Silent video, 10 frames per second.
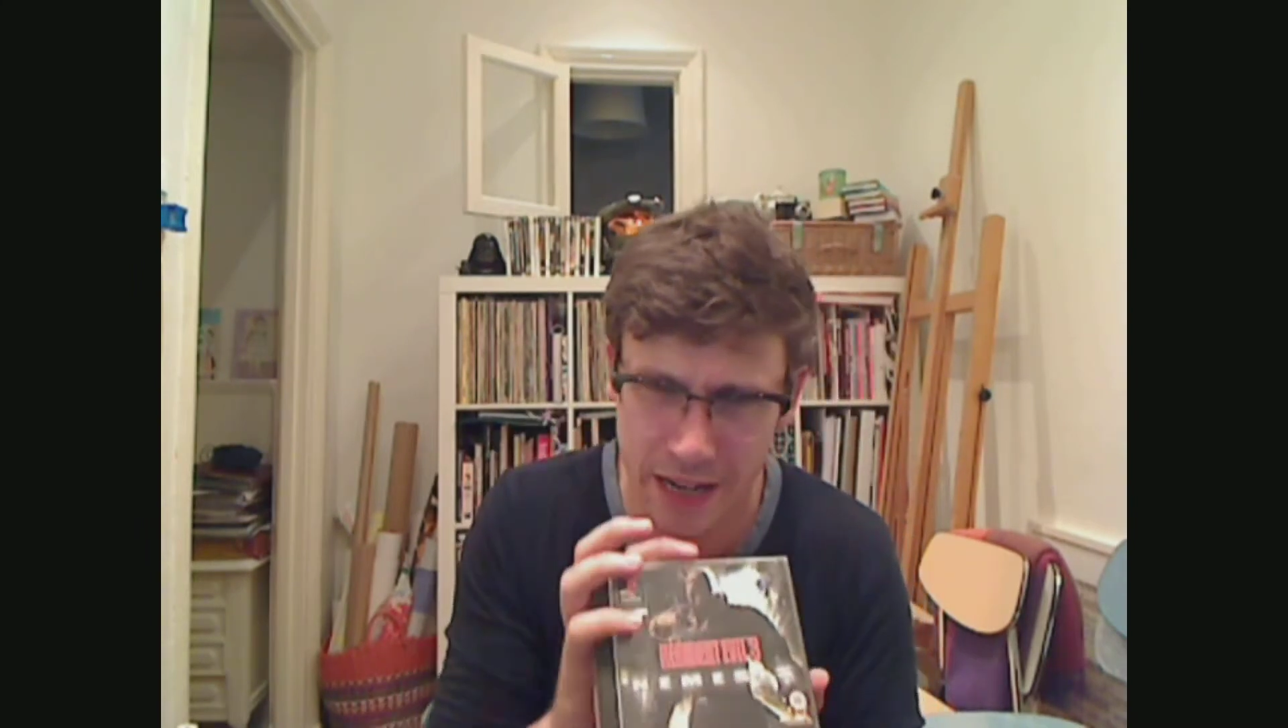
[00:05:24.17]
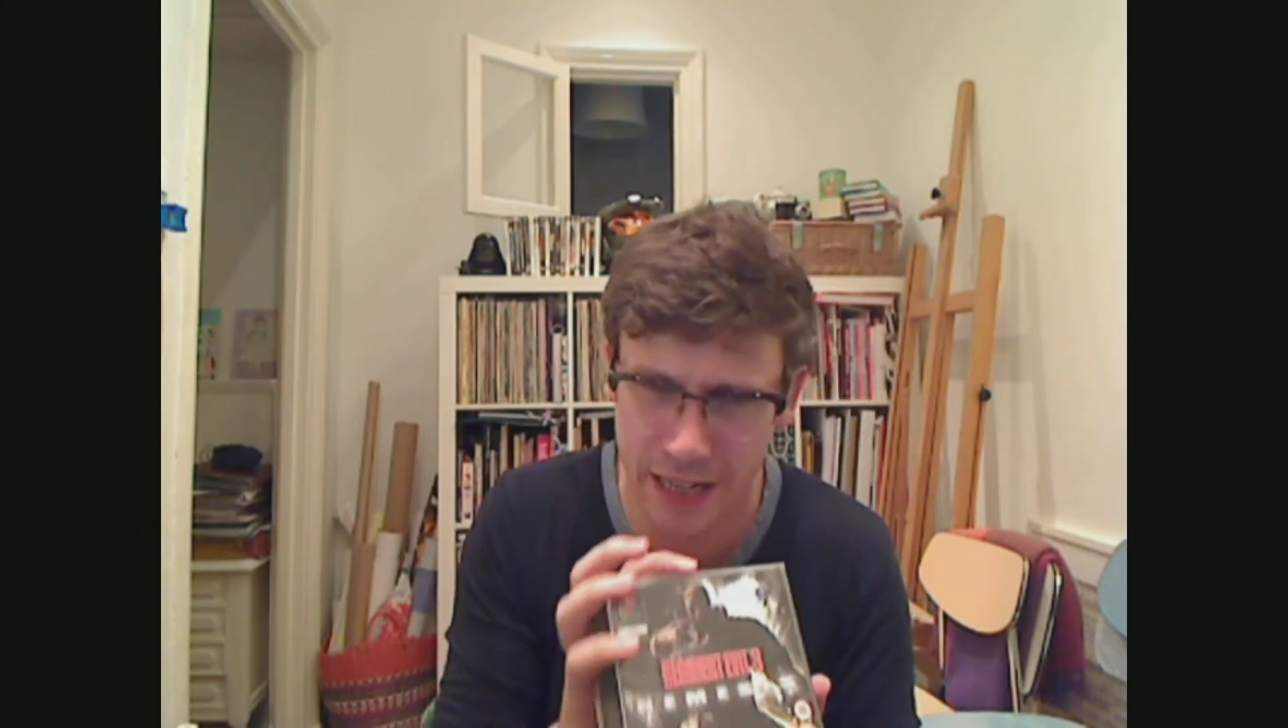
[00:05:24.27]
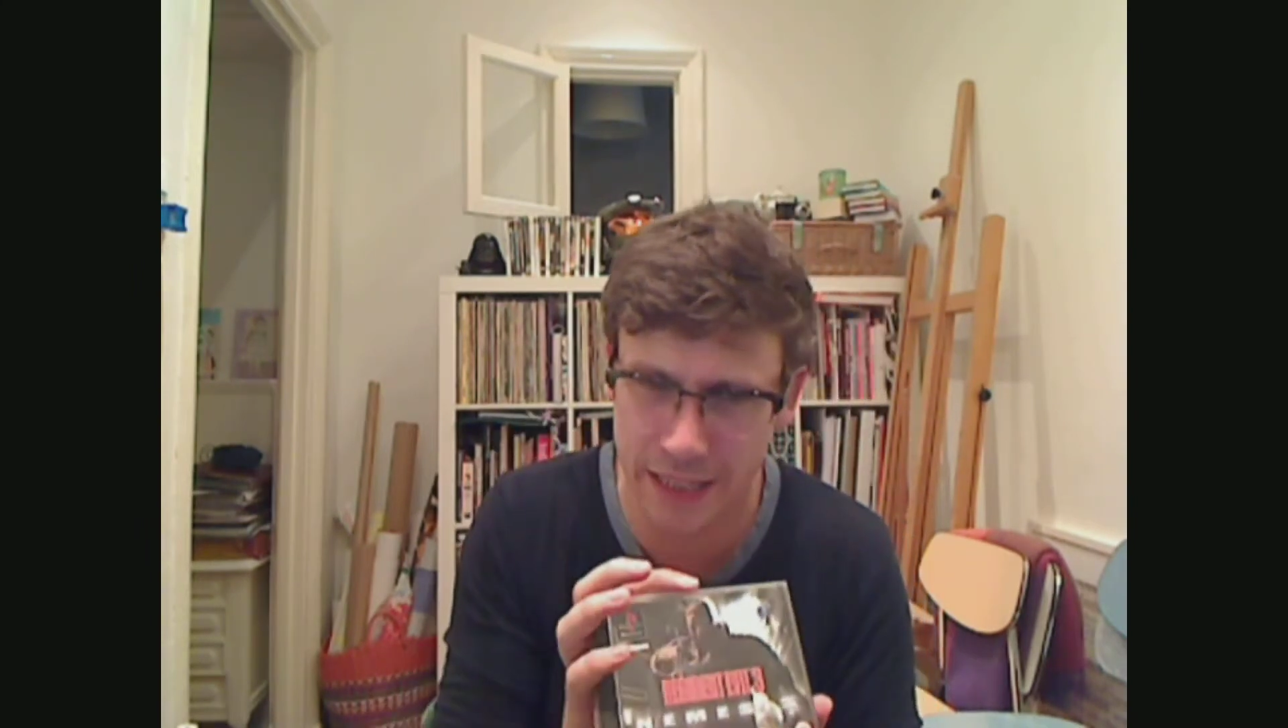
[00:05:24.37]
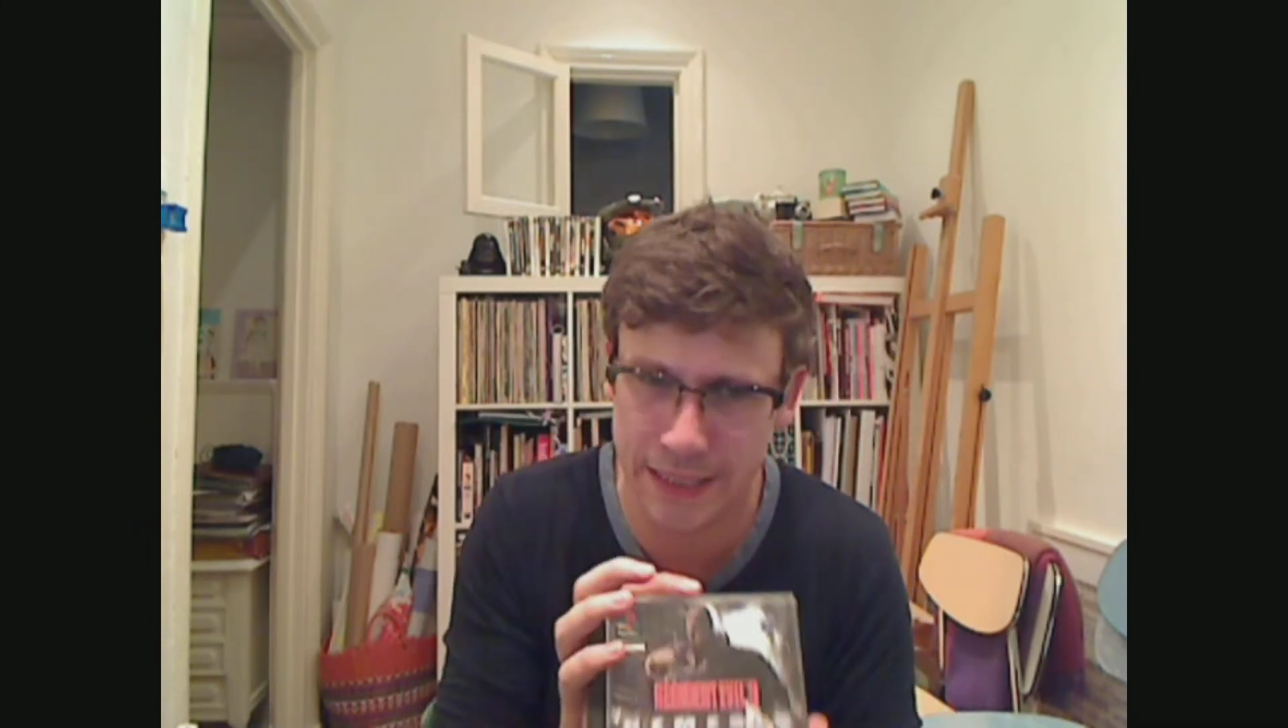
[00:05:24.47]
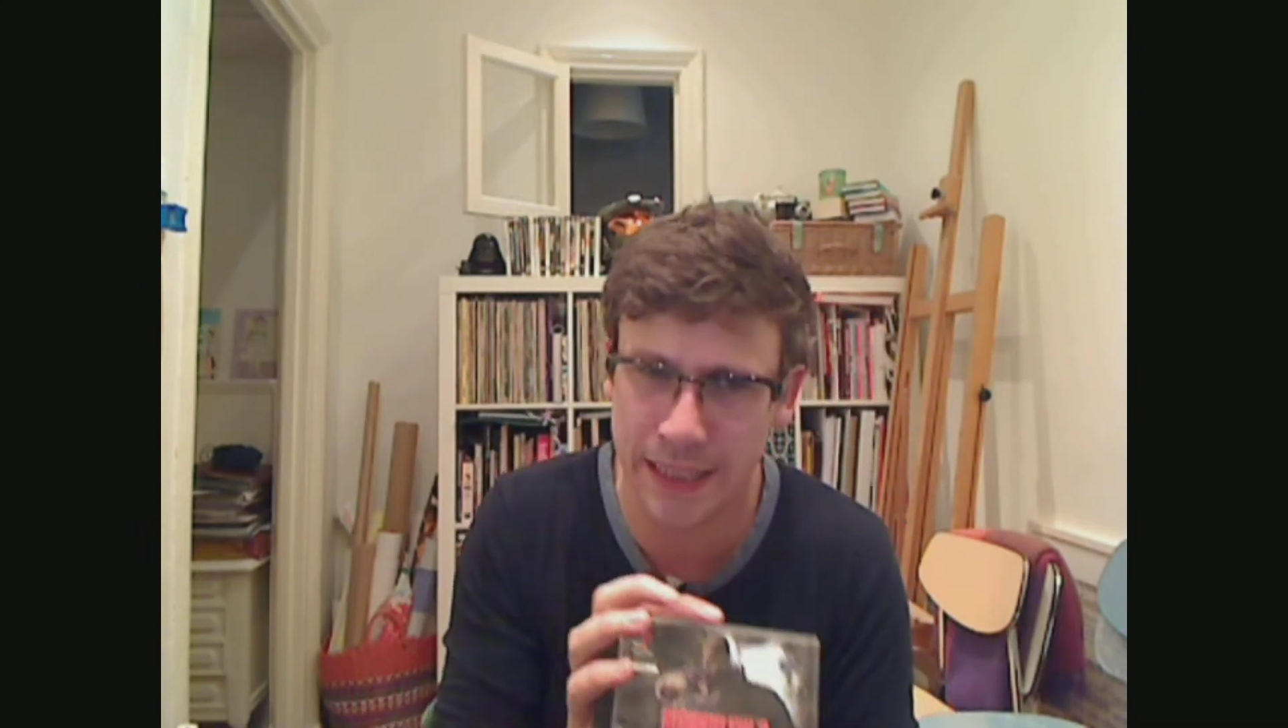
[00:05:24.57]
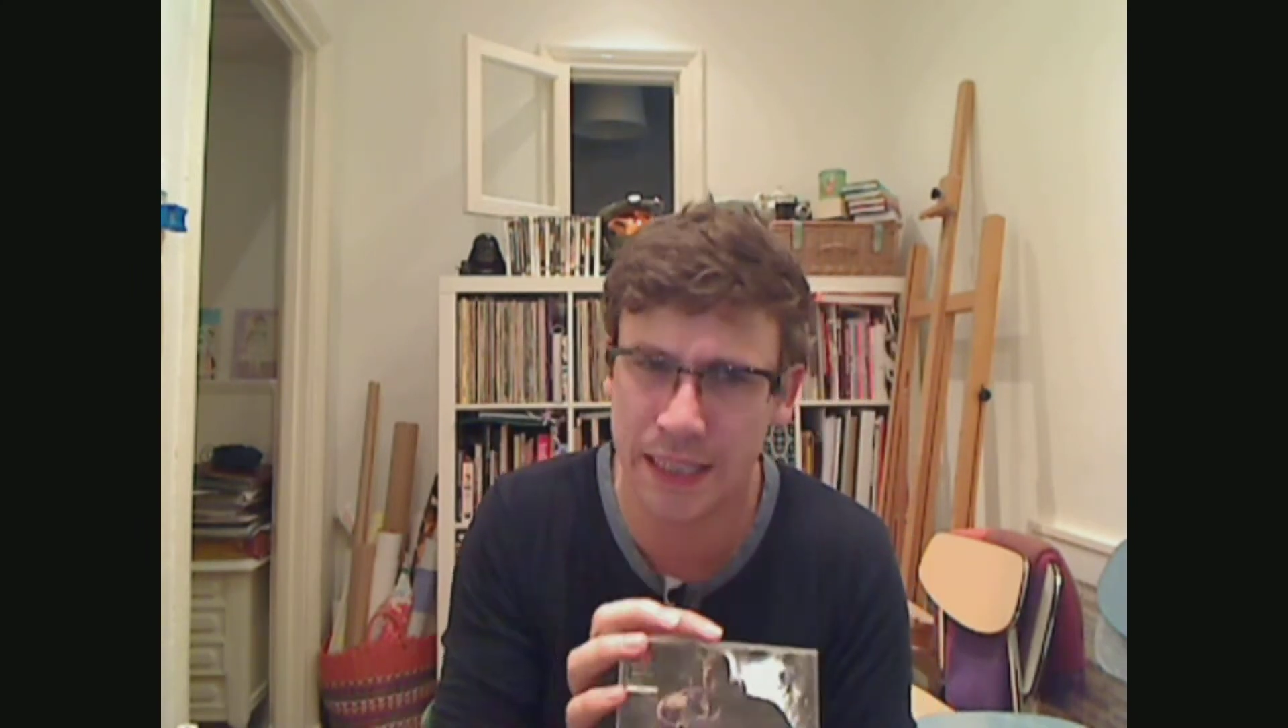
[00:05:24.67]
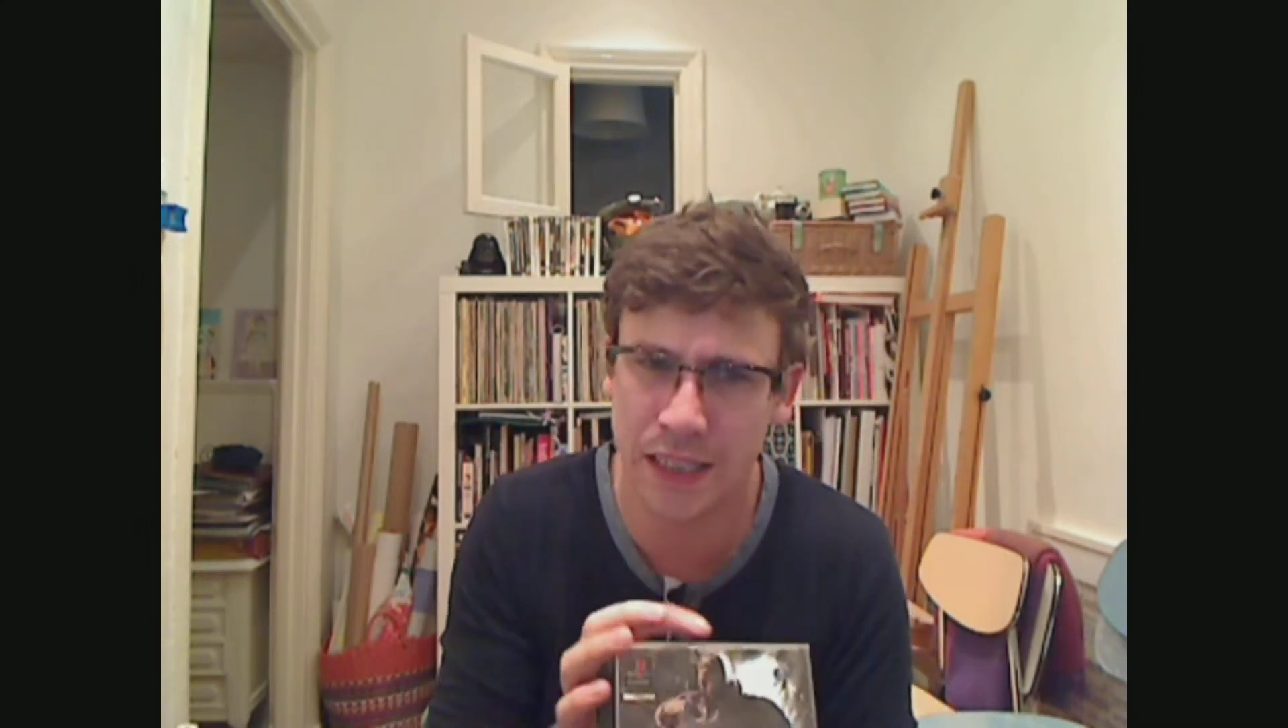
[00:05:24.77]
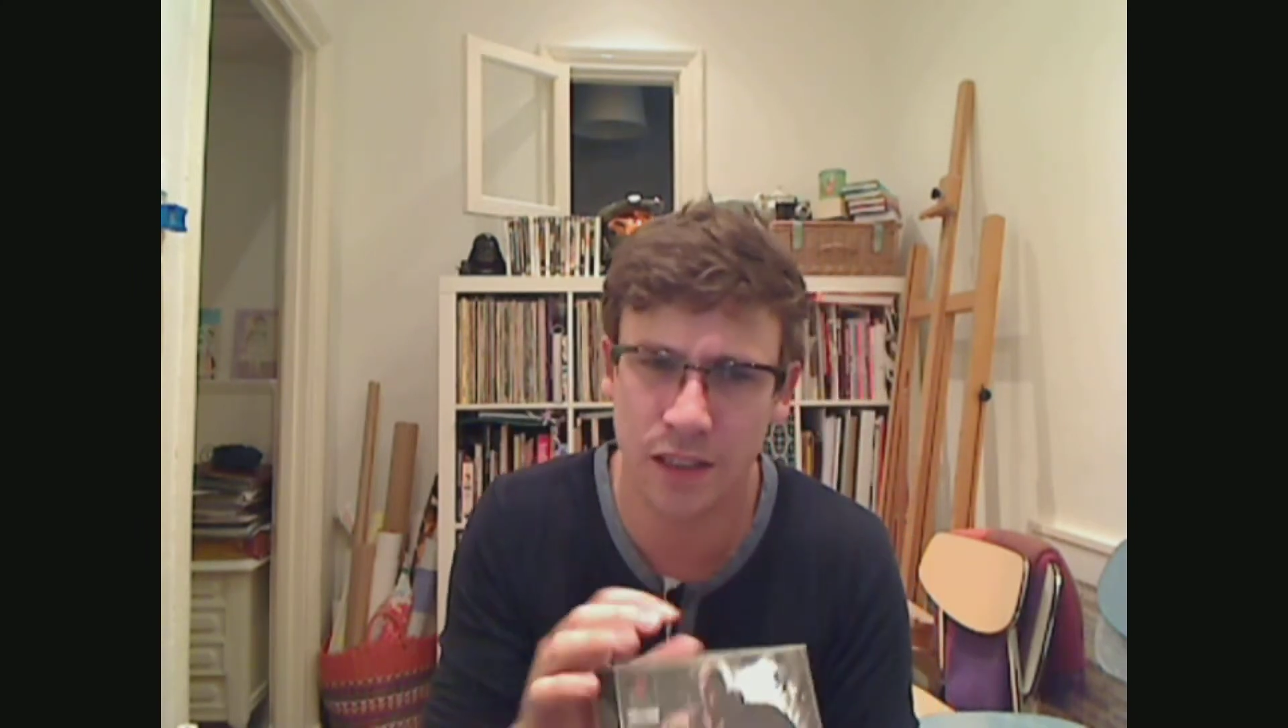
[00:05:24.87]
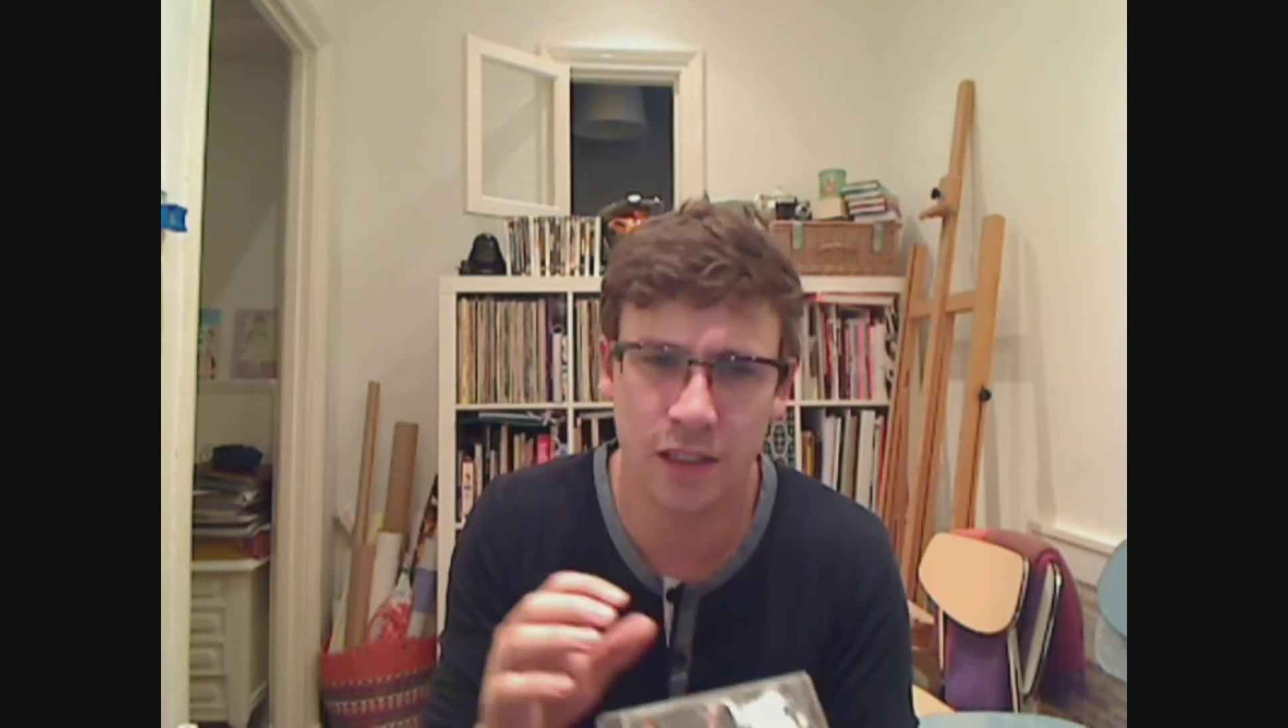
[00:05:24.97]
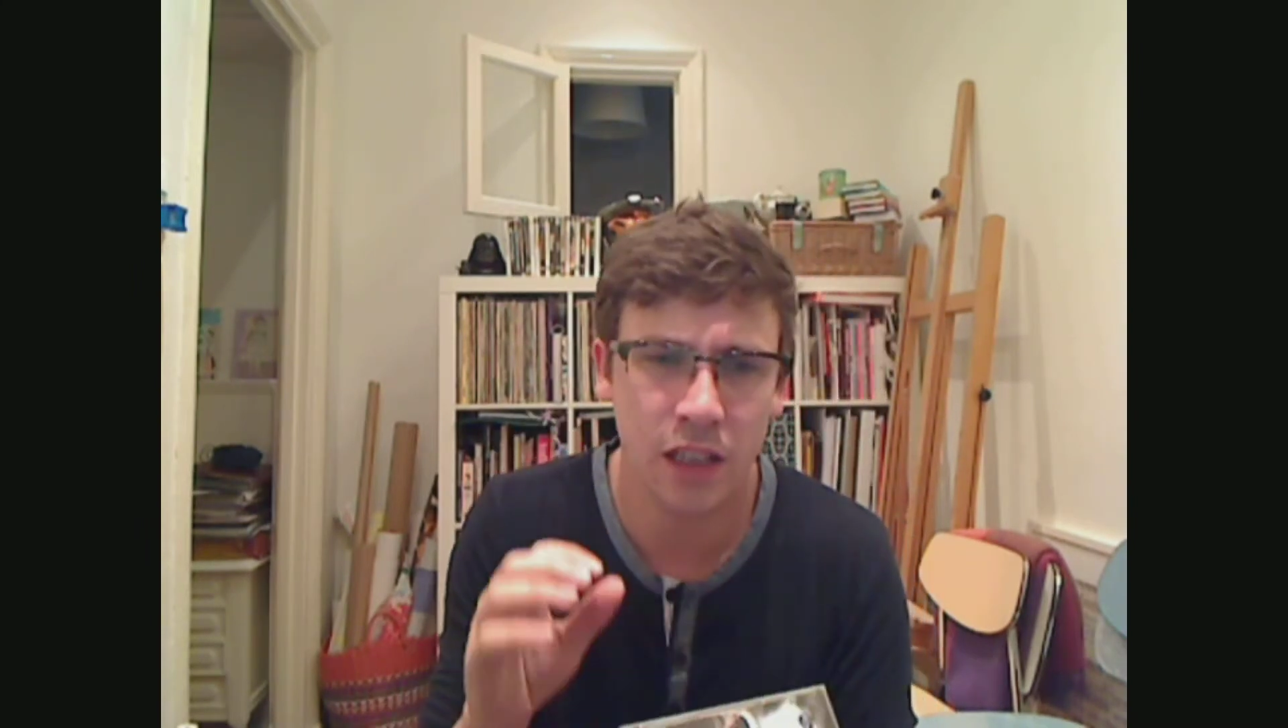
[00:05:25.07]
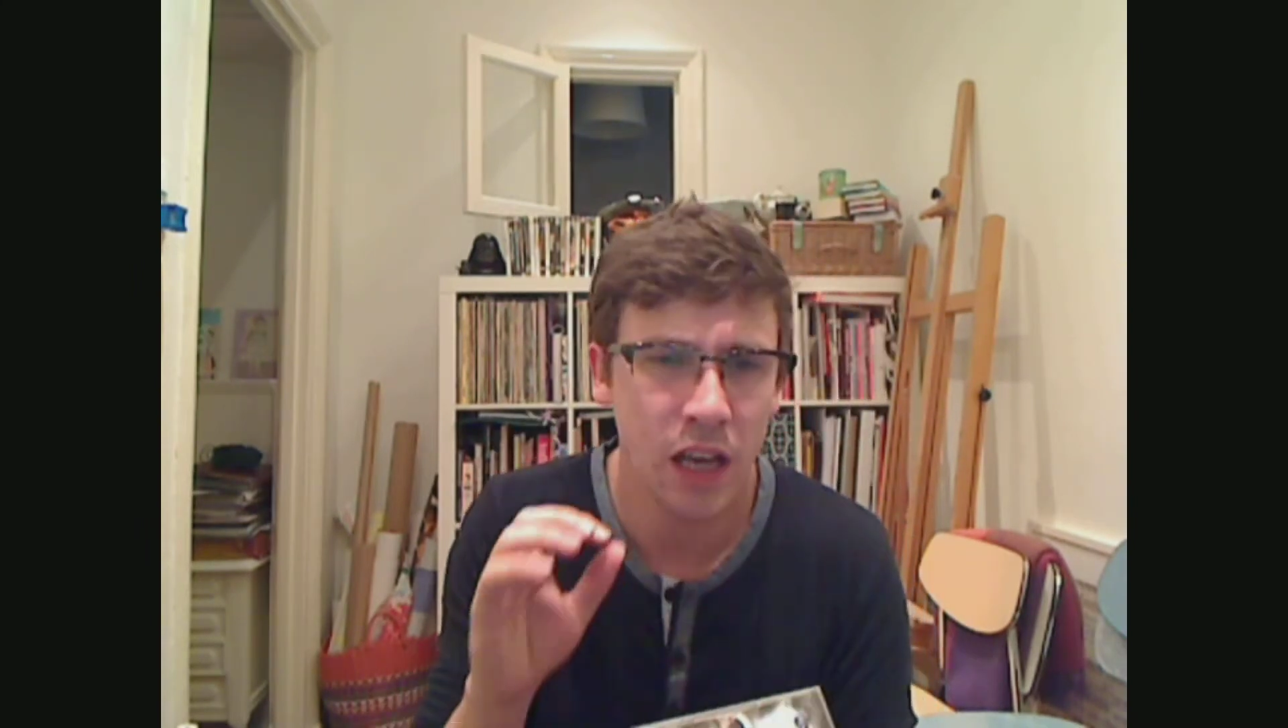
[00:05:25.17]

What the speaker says: 99,